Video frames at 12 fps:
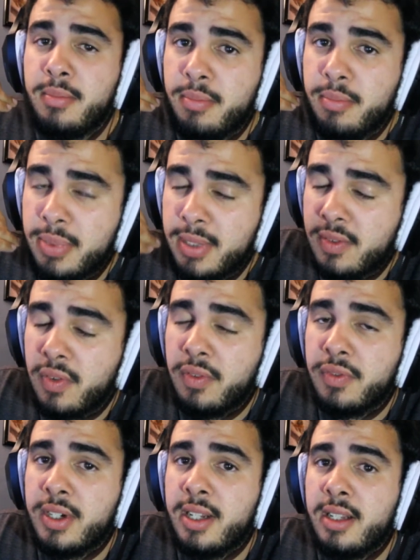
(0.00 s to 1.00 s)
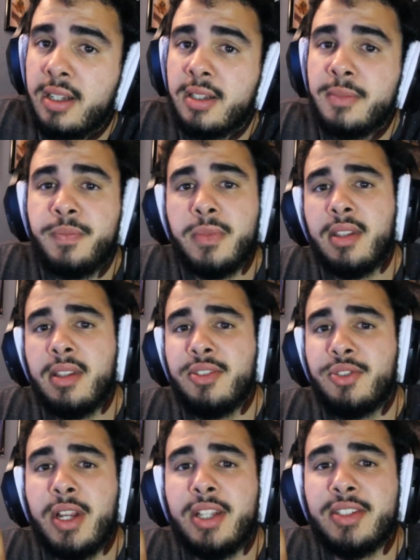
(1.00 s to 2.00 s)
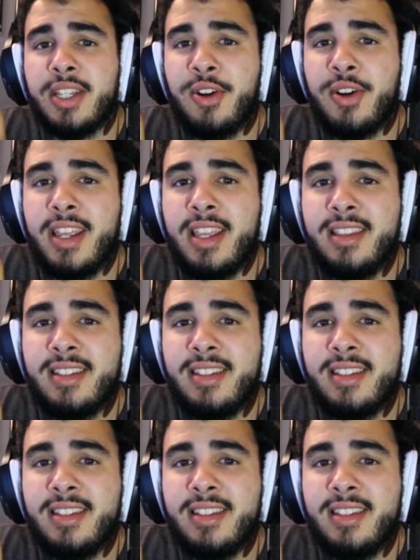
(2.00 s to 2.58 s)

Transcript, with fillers: please feel free to translate underneath.